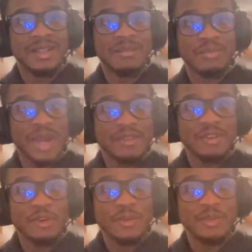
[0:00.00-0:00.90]
Brown
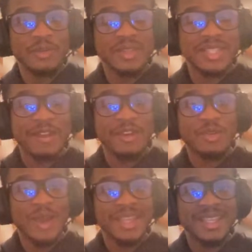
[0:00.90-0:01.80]
open with Derek
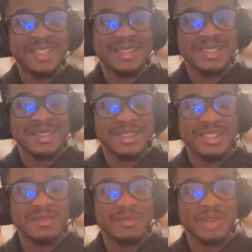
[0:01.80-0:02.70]
White and
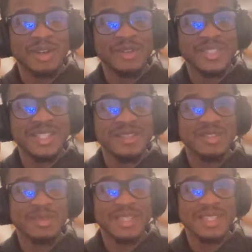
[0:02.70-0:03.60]
some other center
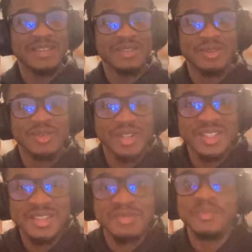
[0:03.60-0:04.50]
spacing out the court,
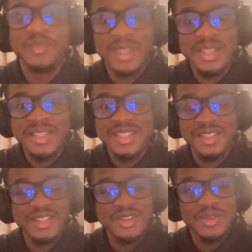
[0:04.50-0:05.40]
because
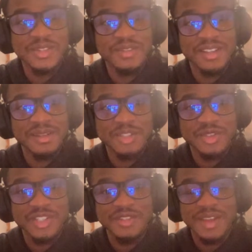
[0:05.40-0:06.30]
Celtics always find them a
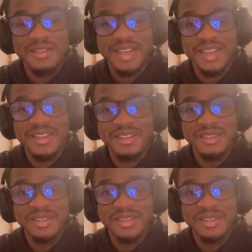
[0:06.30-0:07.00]
stretch 5. I hate it.